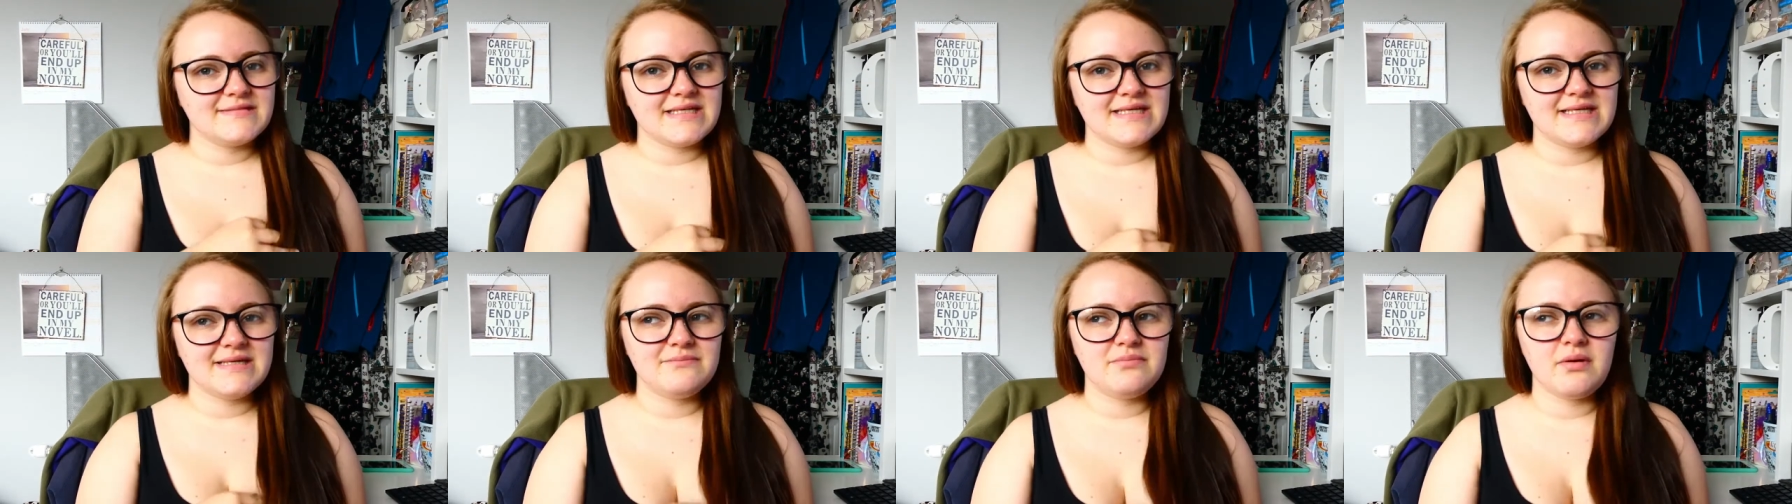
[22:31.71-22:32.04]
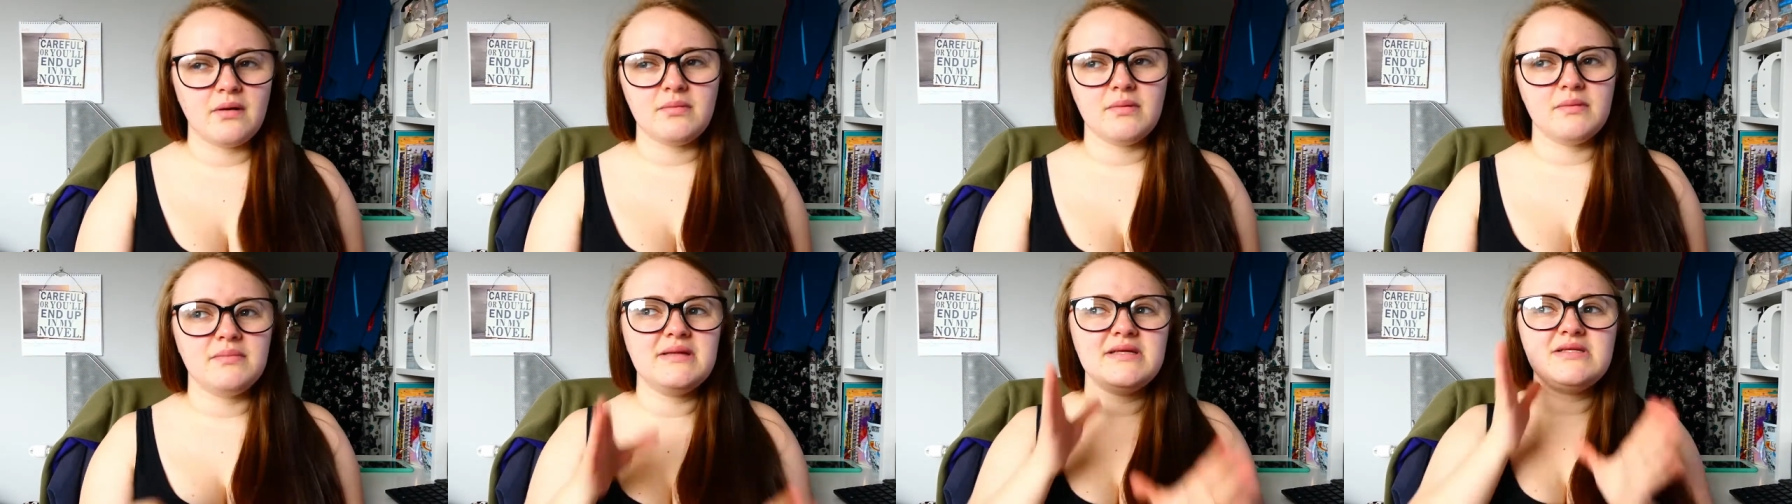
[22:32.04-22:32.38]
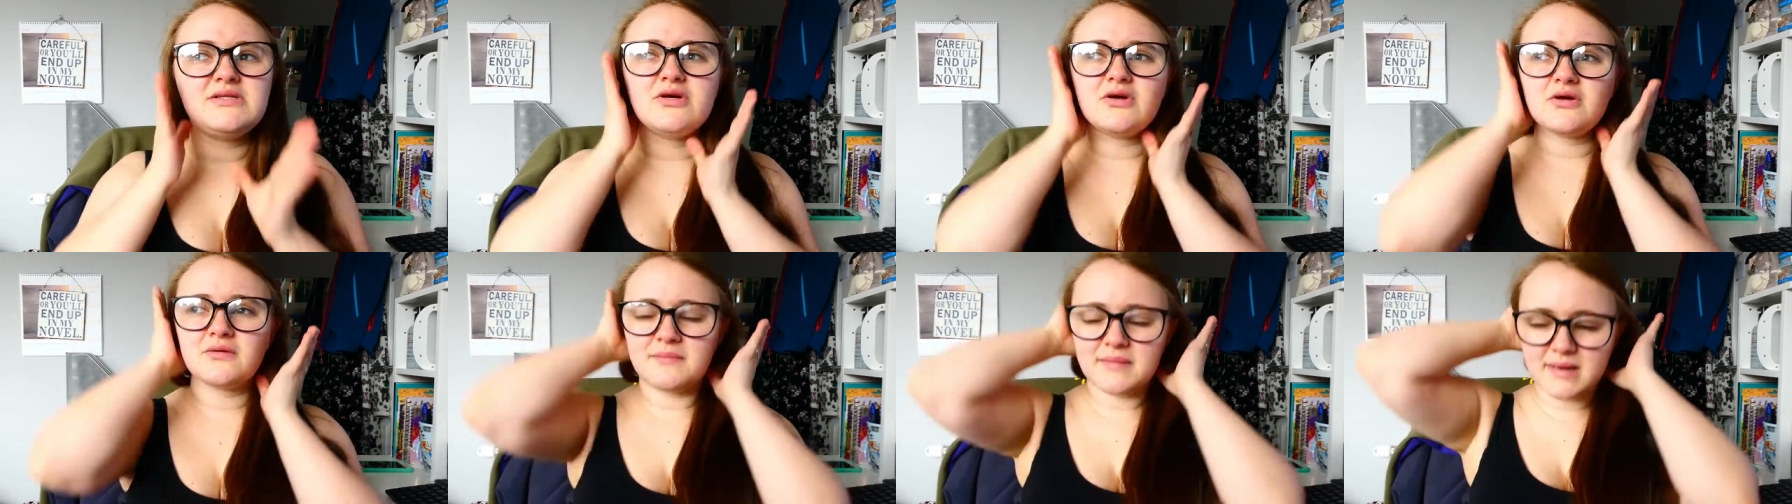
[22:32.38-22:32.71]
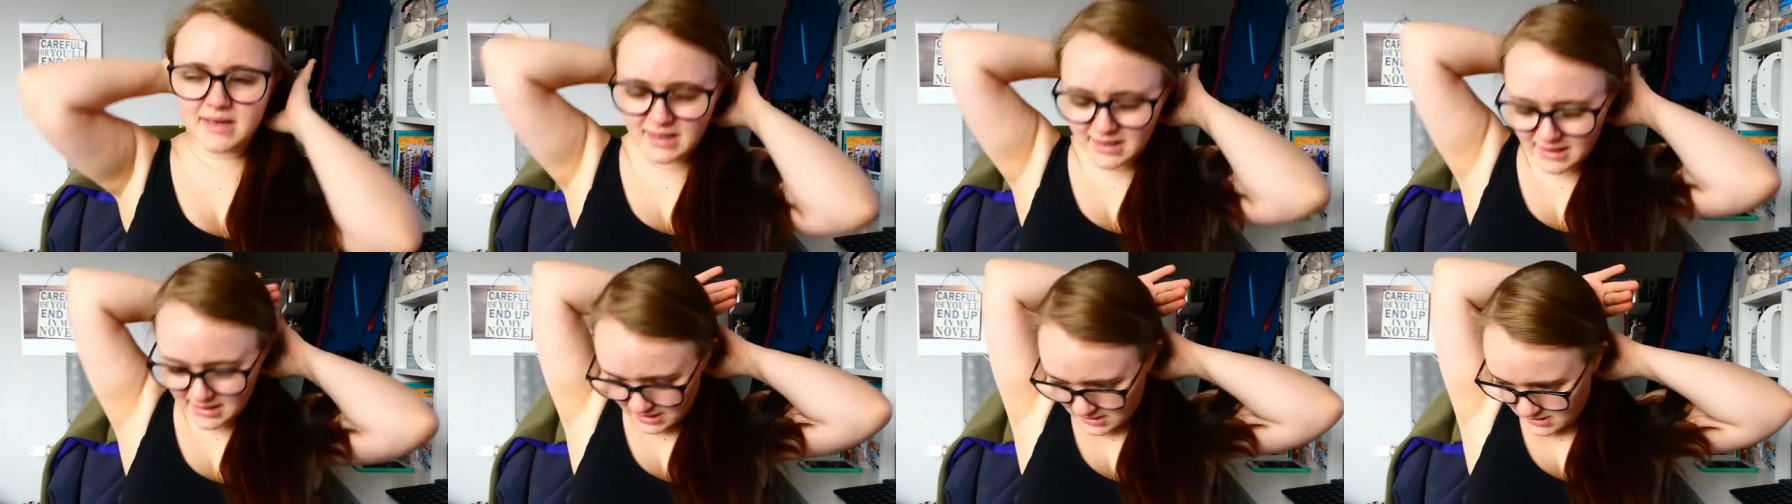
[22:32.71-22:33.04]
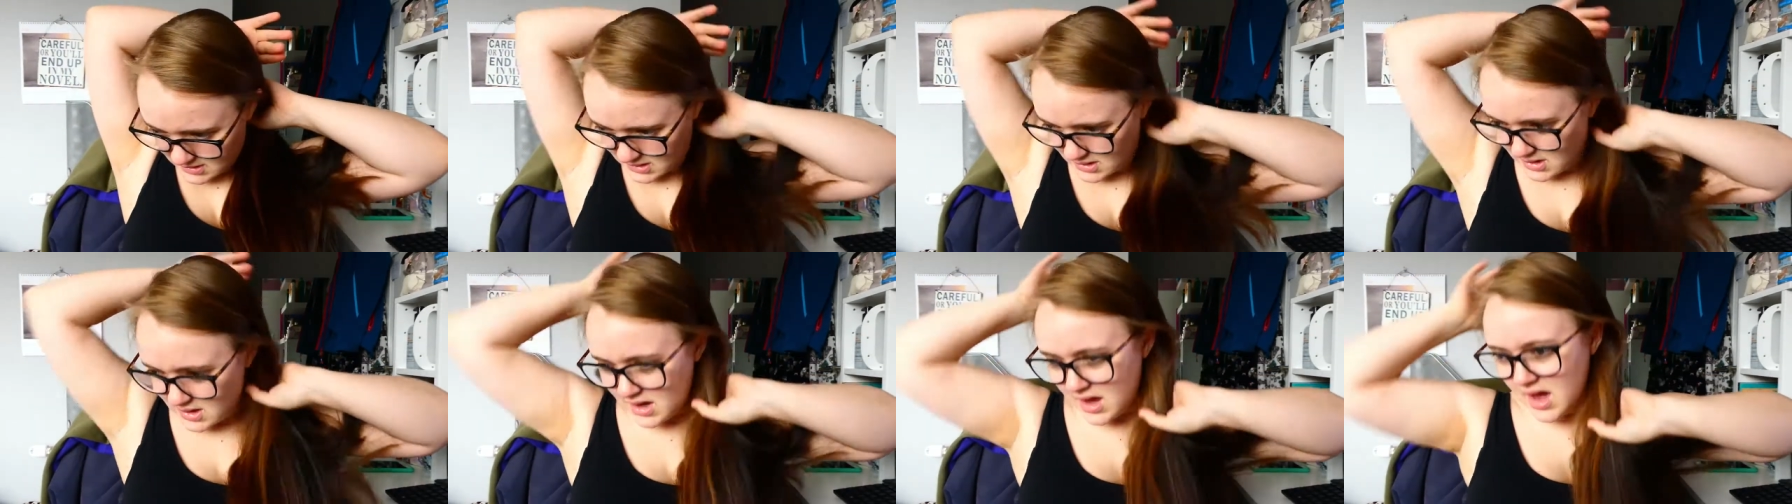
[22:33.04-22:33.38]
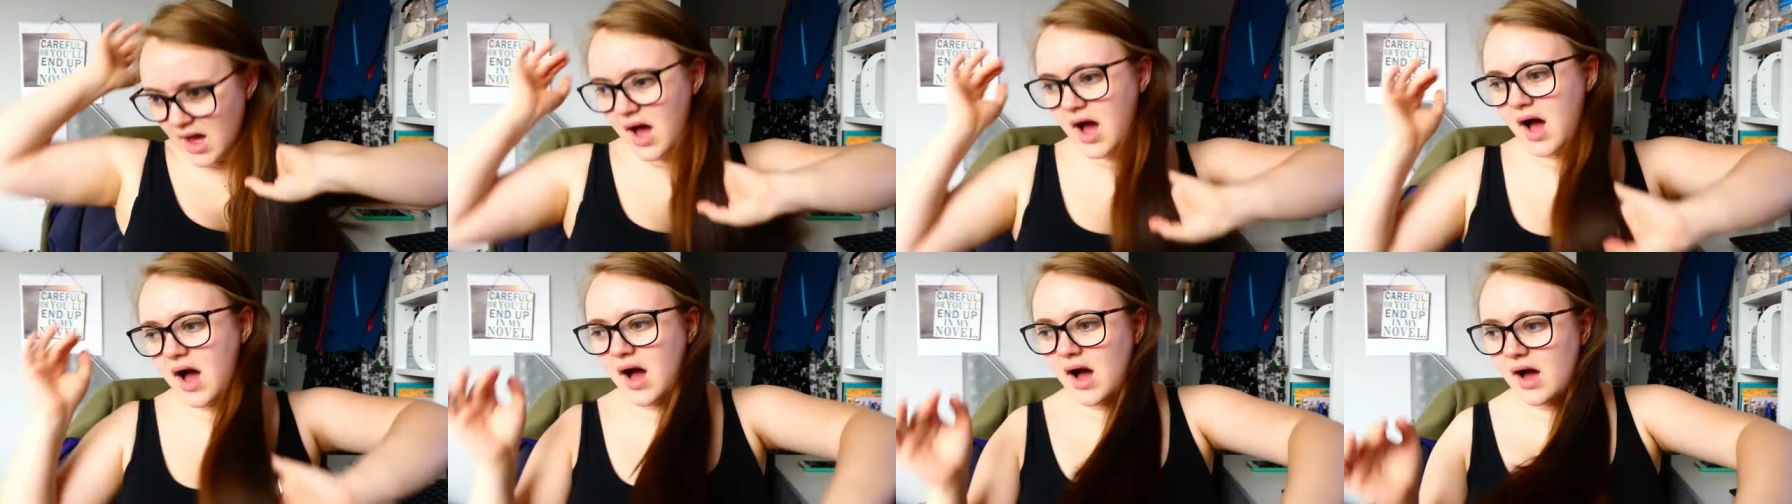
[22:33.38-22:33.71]
It probably took me,
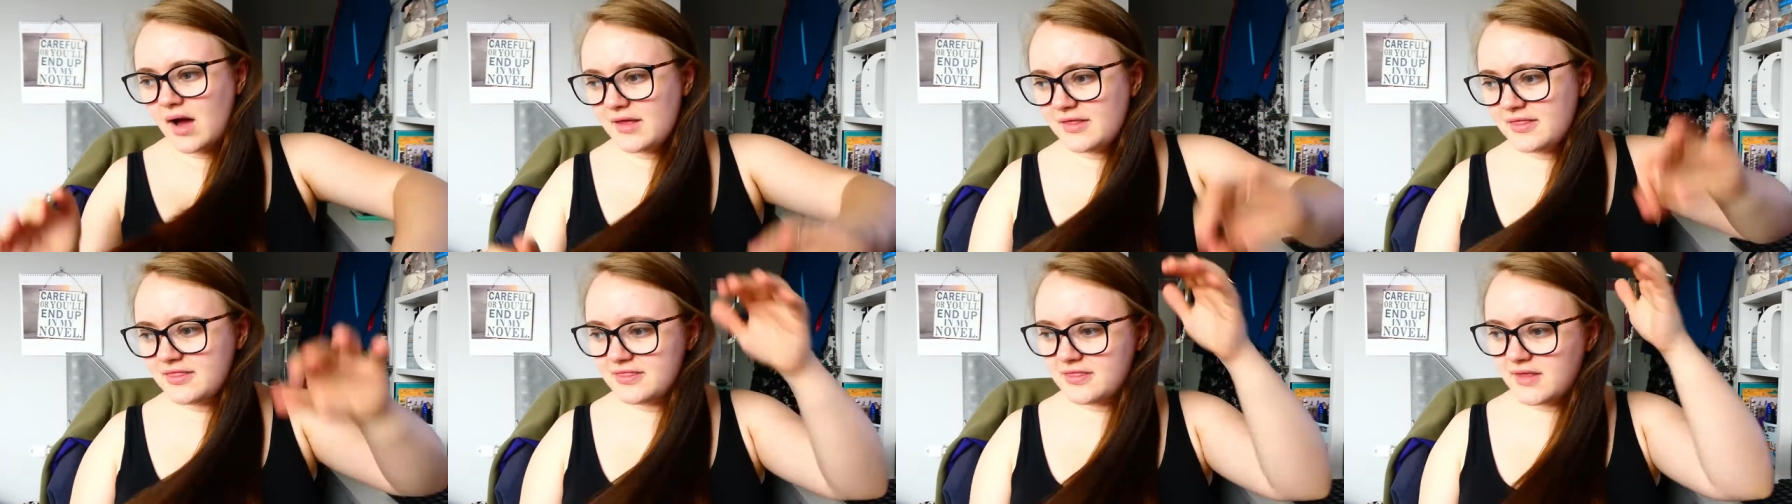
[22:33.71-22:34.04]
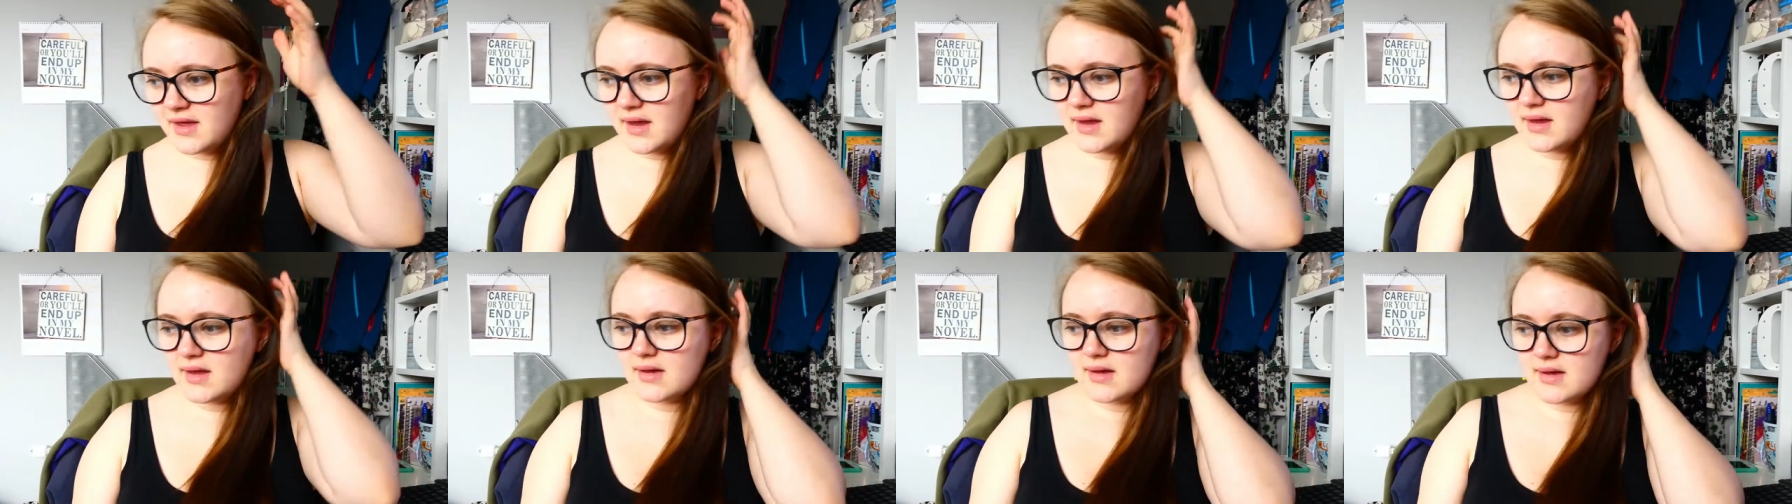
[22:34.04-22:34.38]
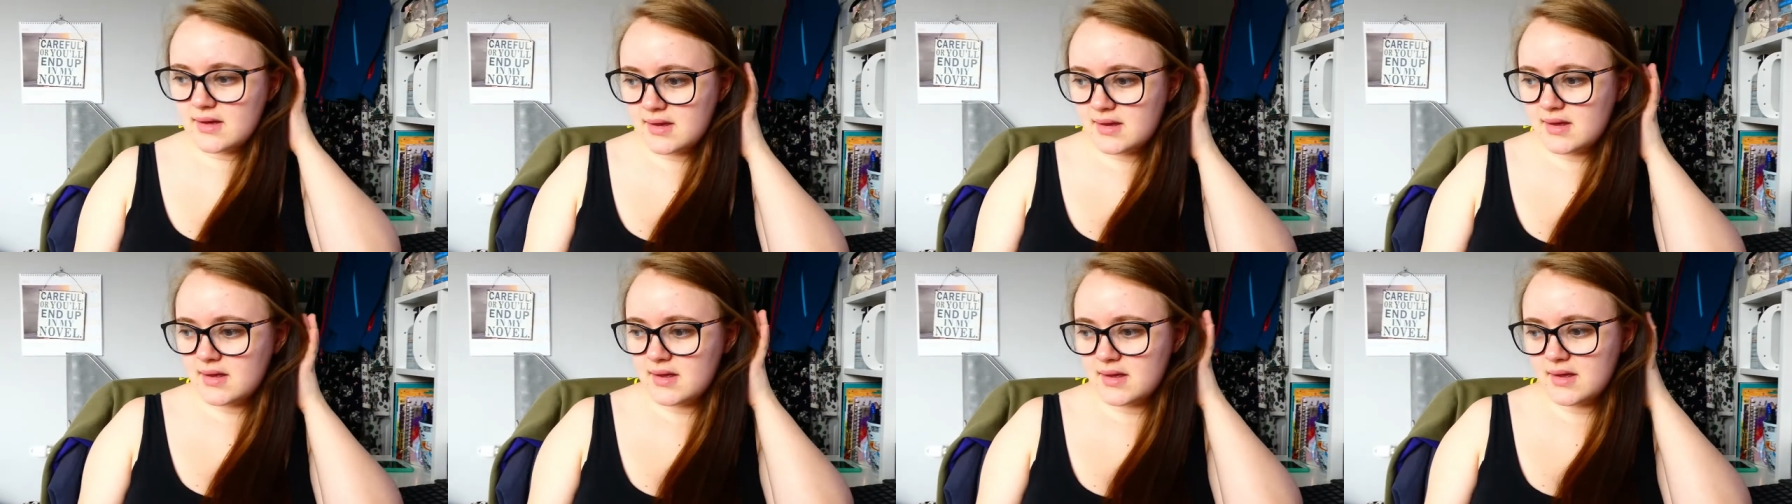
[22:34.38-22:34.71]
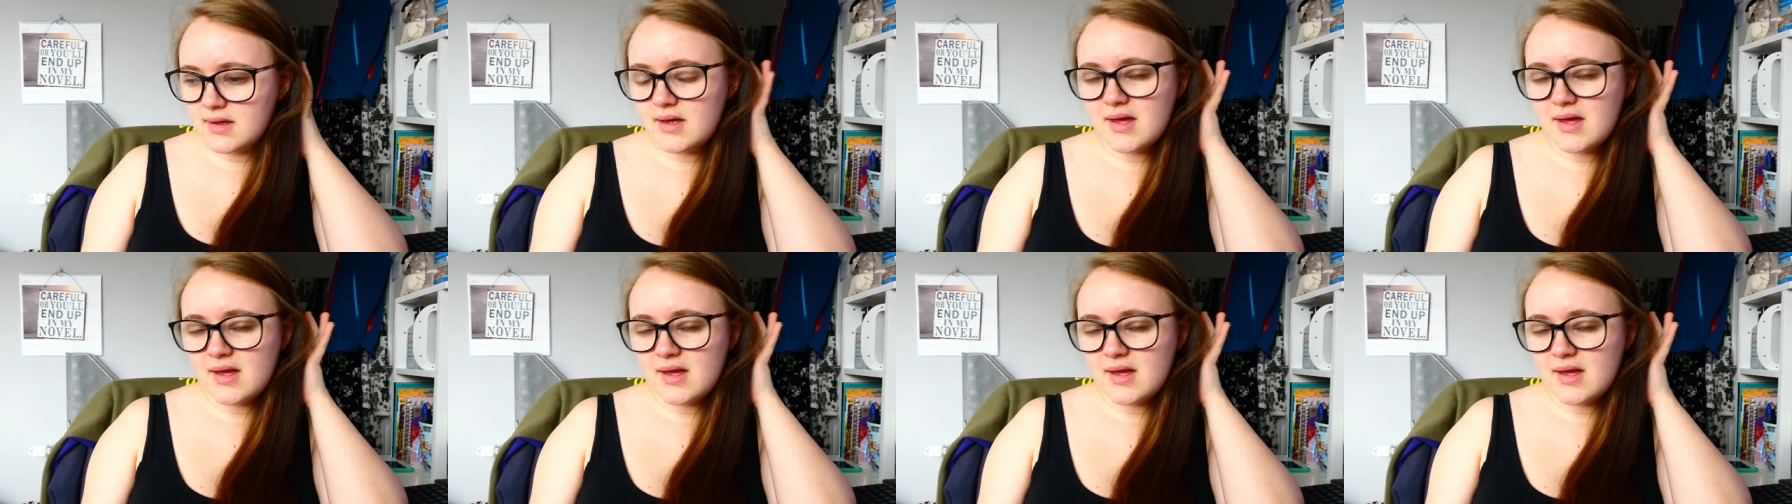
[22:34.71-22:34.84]
I think,